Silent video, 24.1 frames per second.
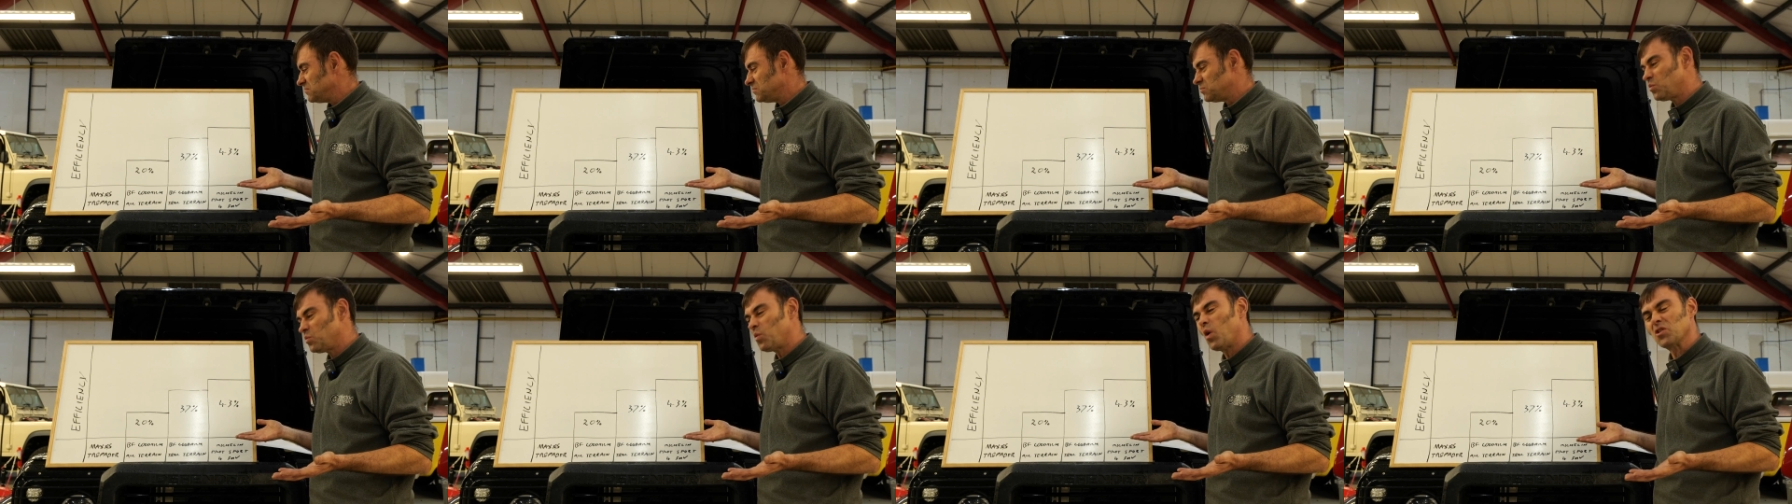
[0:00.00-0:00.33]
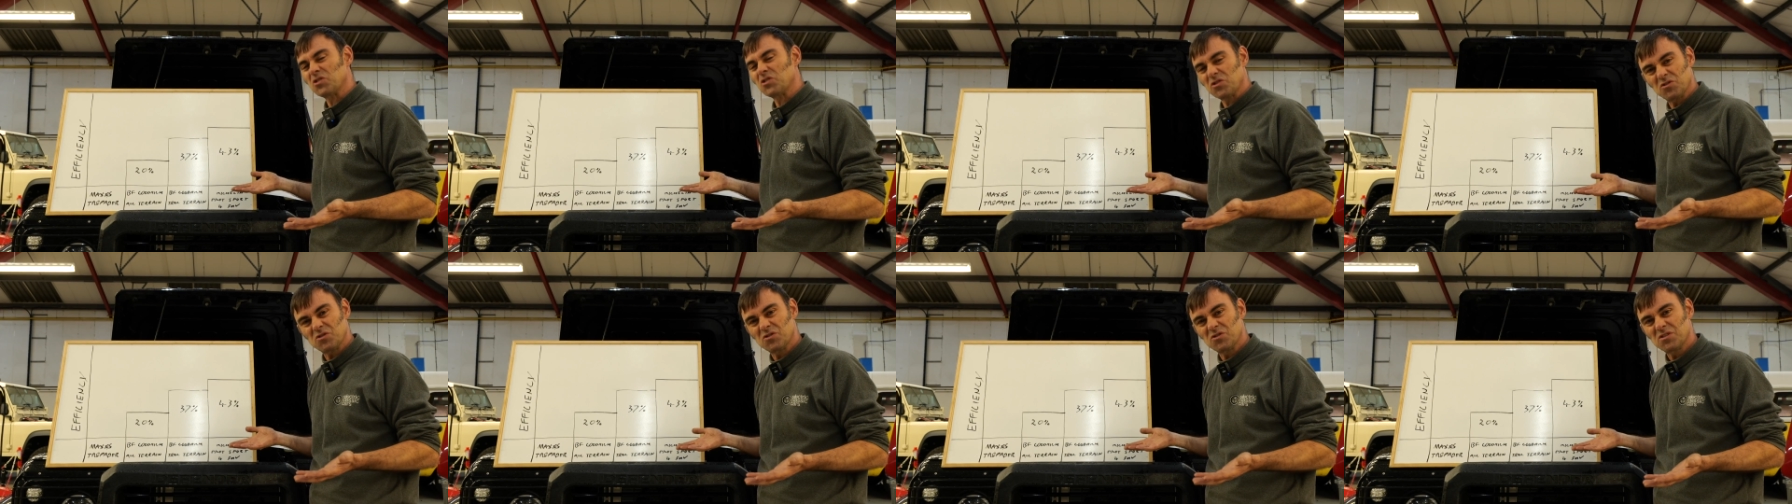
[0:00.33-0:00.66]

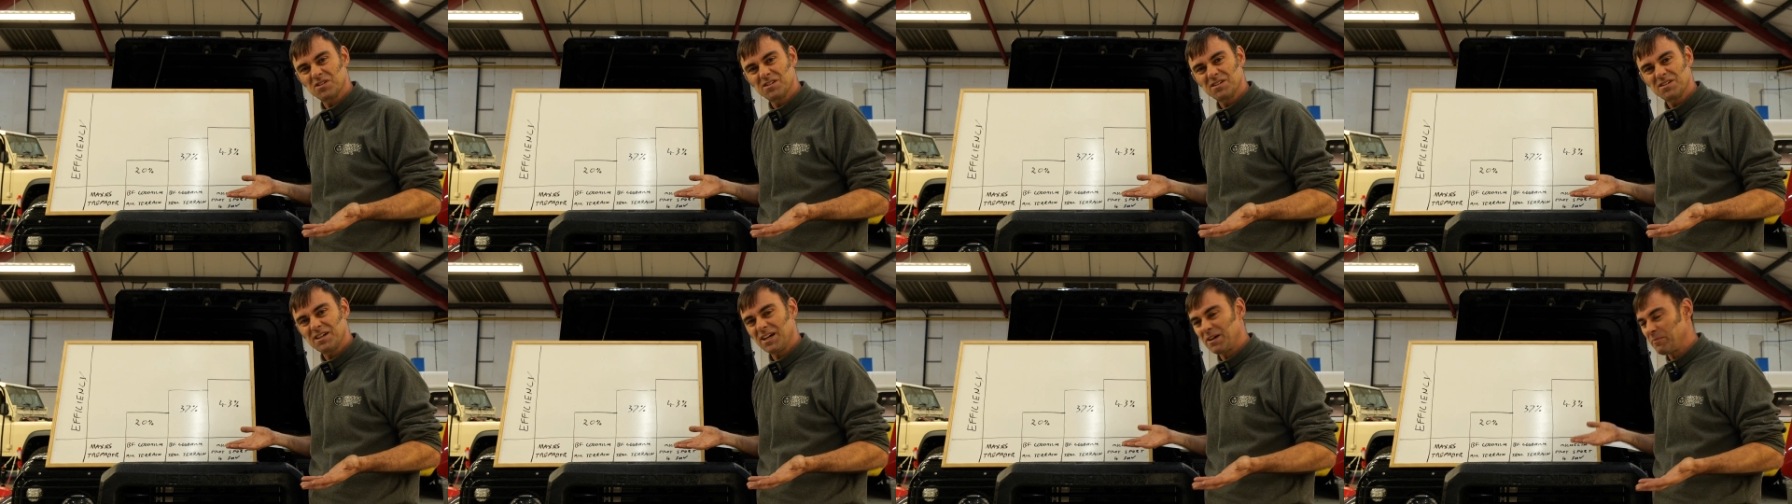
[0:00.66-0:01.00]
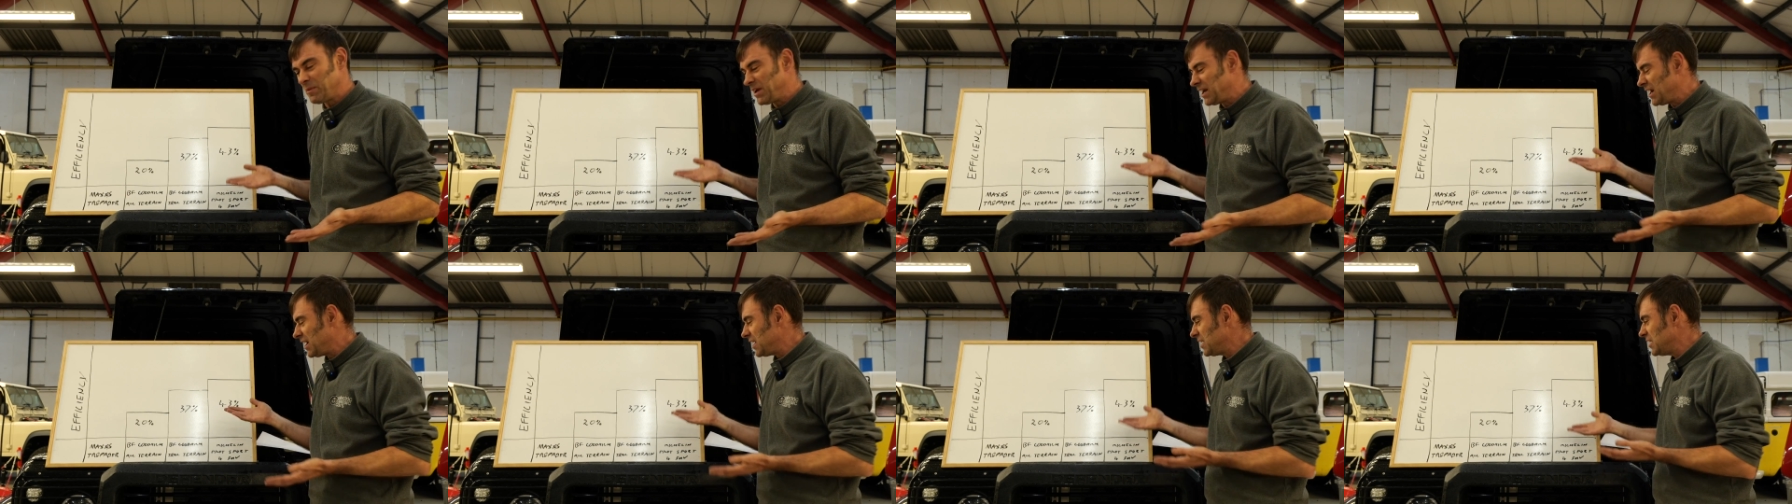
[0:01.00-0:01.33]
wasn't. I
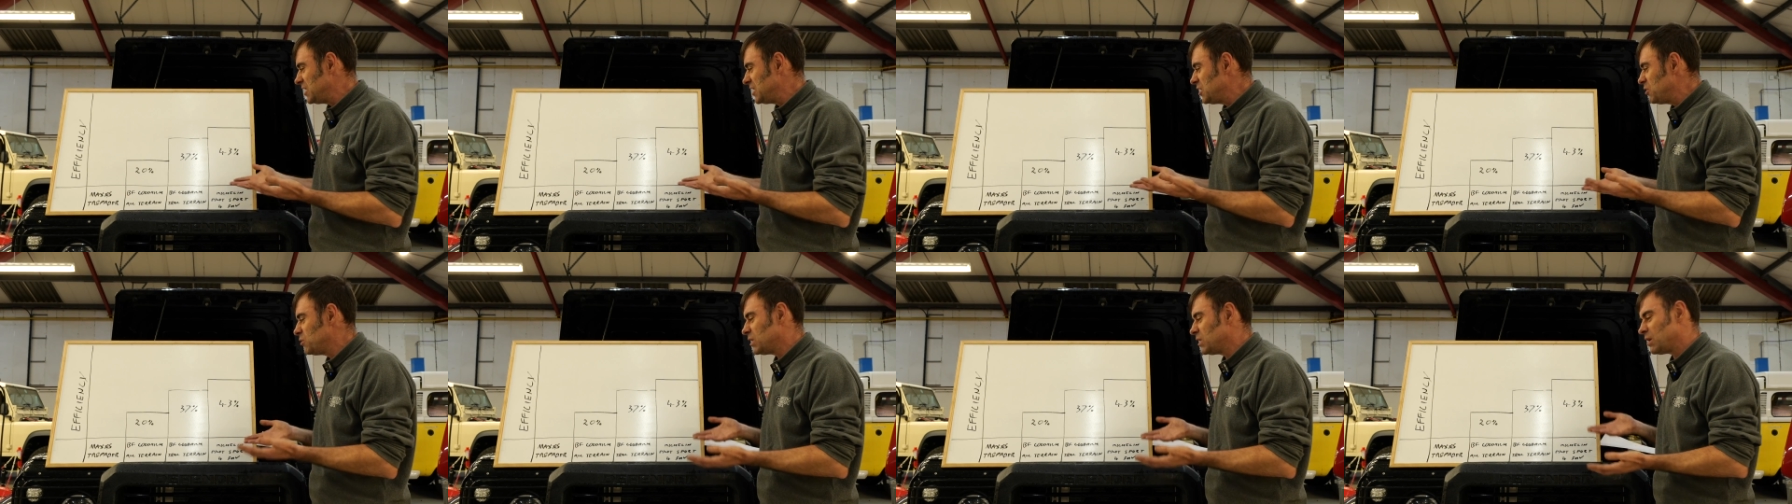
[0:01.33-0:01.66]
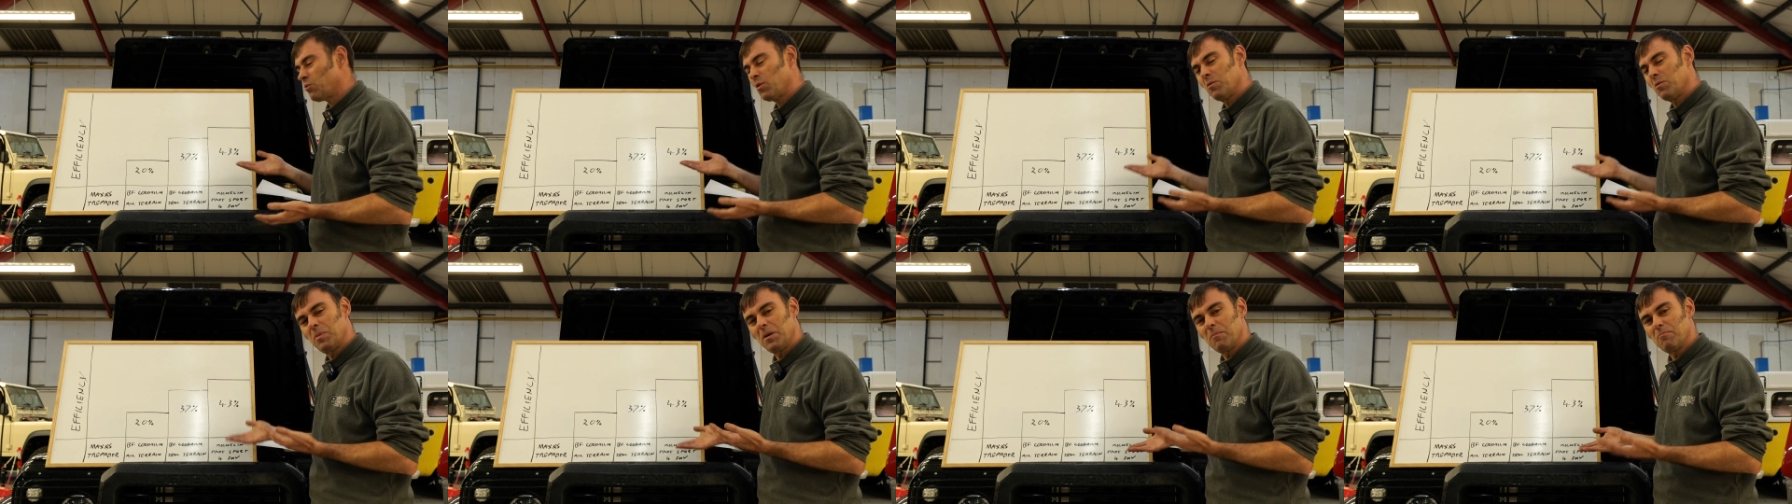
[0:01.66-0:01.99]
mean, I knew
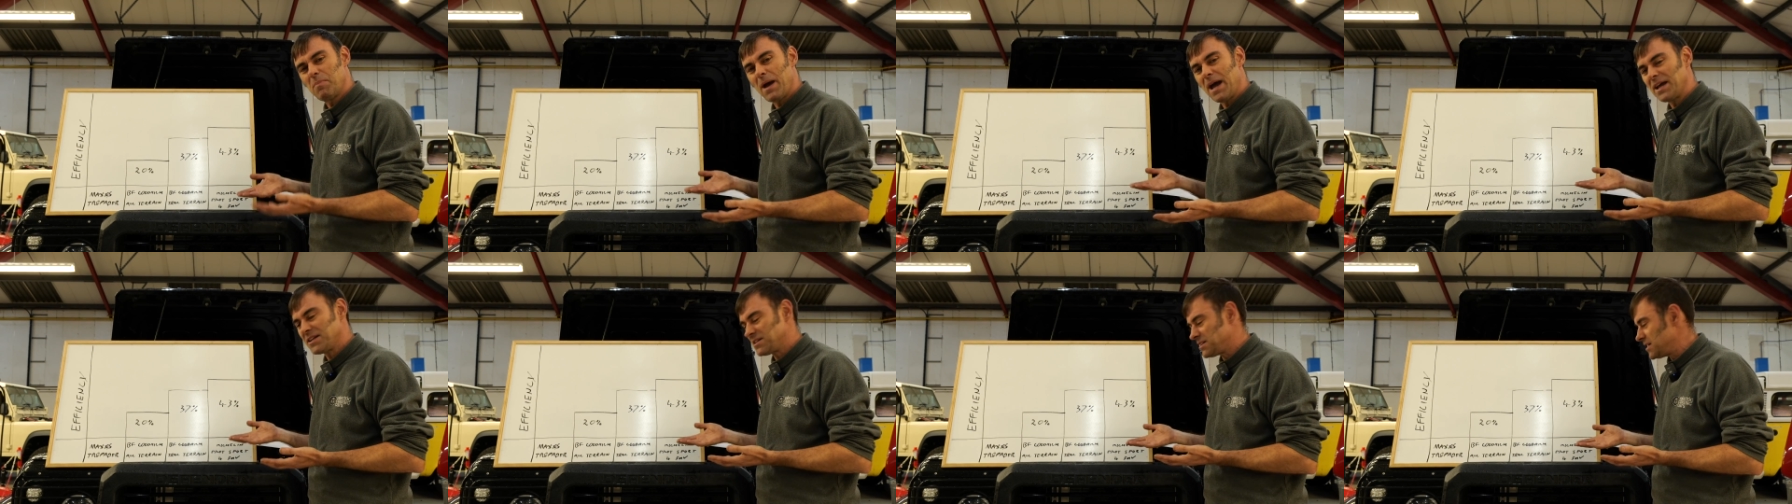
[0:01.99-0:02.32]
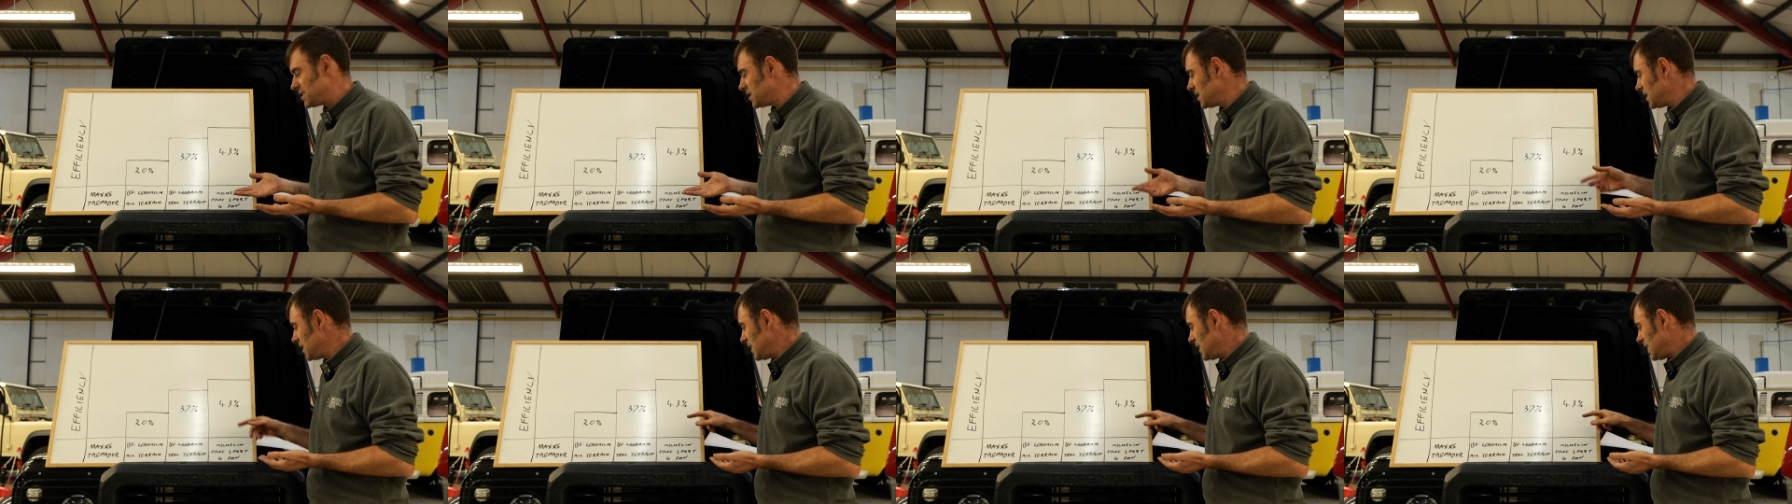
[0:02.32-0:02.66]
there would be
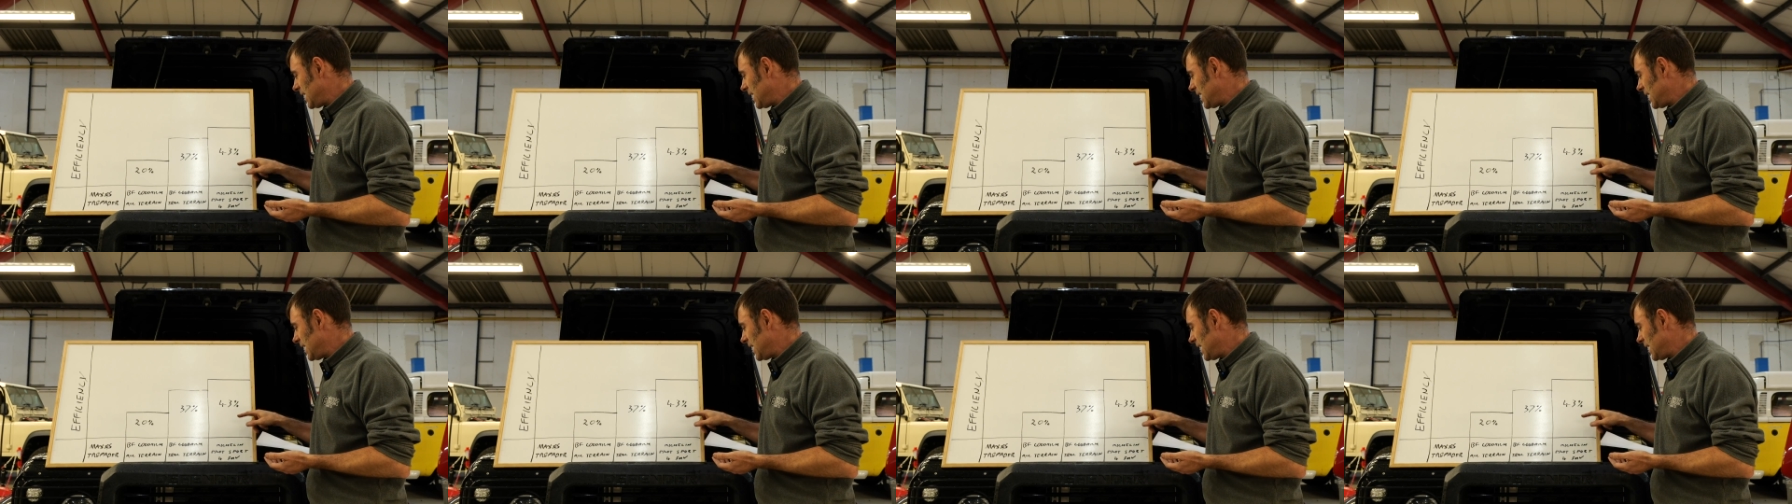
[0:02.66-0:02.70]
better.